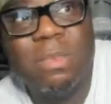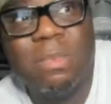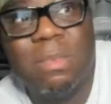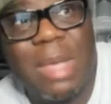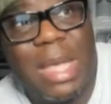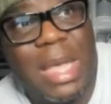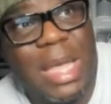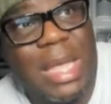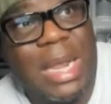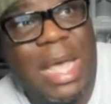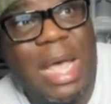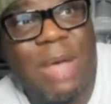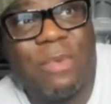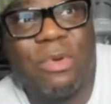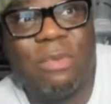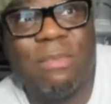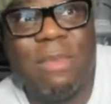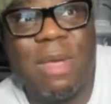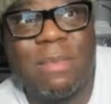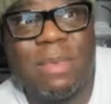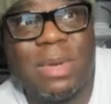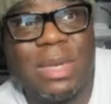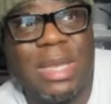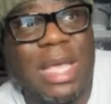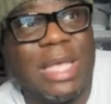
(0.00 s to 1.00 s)
And I
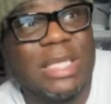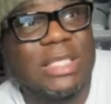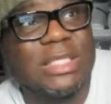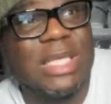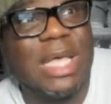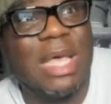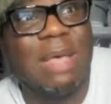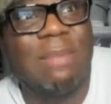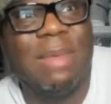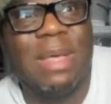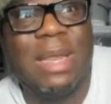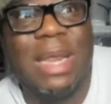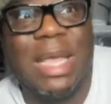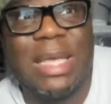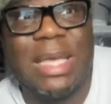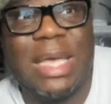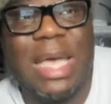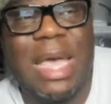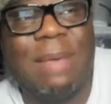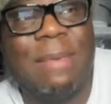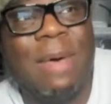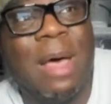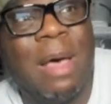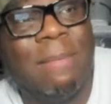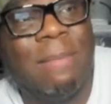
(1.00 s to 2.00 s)
remember last time, man, they
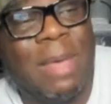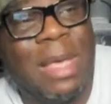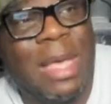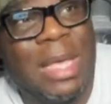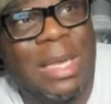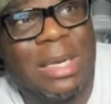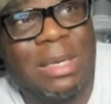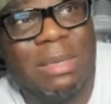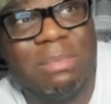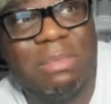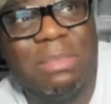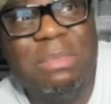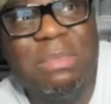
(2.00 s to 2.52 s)
came out, man.